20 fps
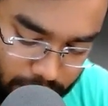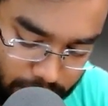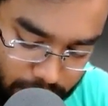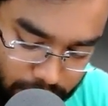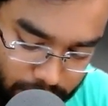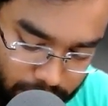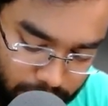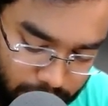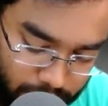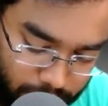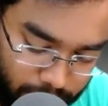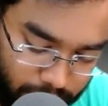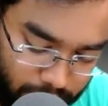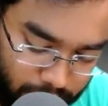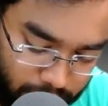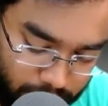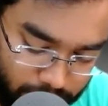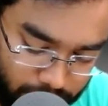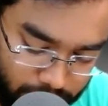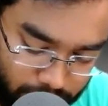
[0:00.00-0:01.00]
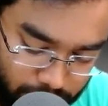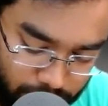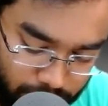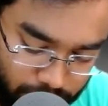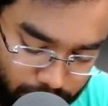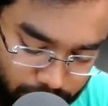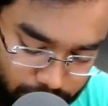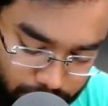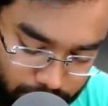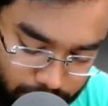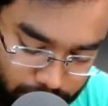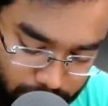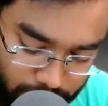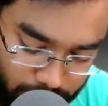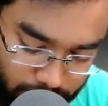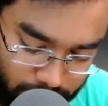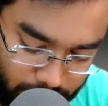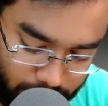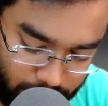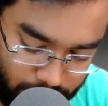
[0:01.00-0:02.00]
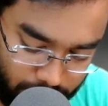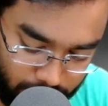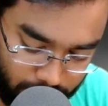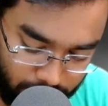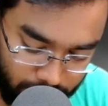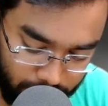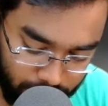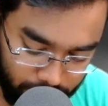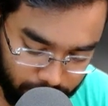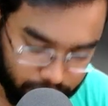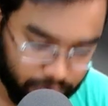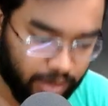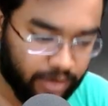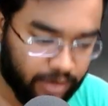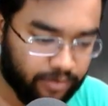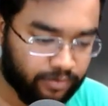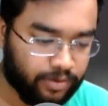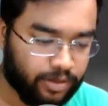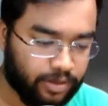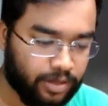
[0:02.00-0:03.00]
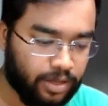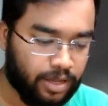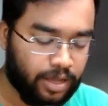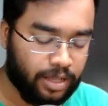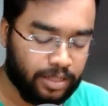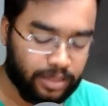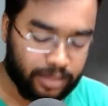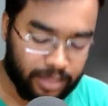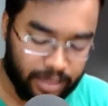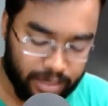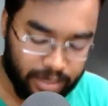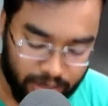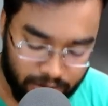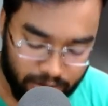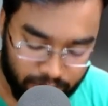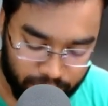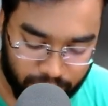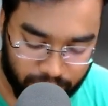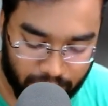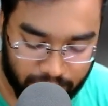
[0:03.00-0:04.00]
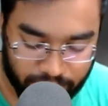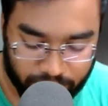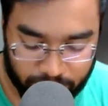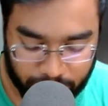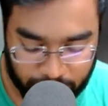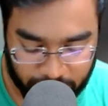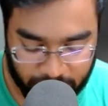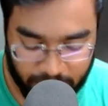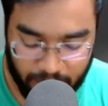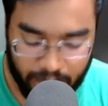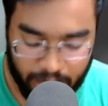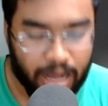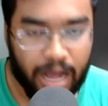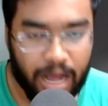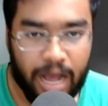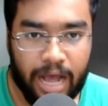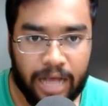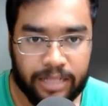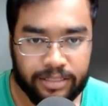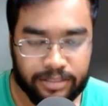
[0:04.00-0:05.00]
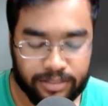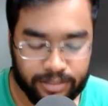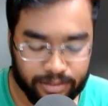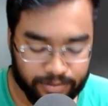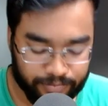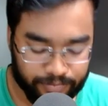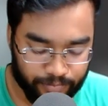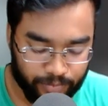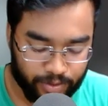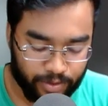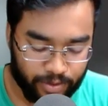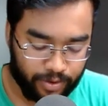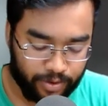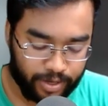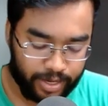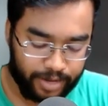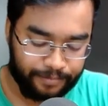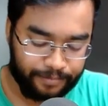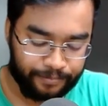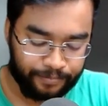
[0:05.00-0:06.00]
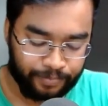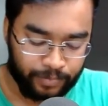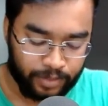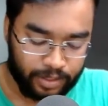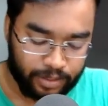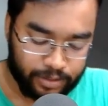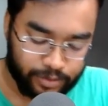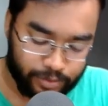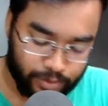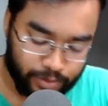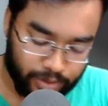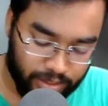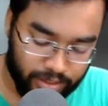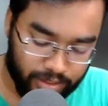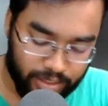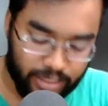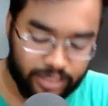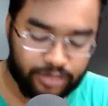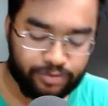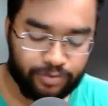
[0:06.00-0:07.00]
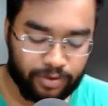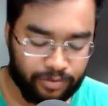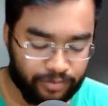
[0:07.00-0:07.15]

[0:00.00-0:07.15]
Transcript: and 3 plus 2 would be 5. Then 5 would be the answer. Okay, so in this way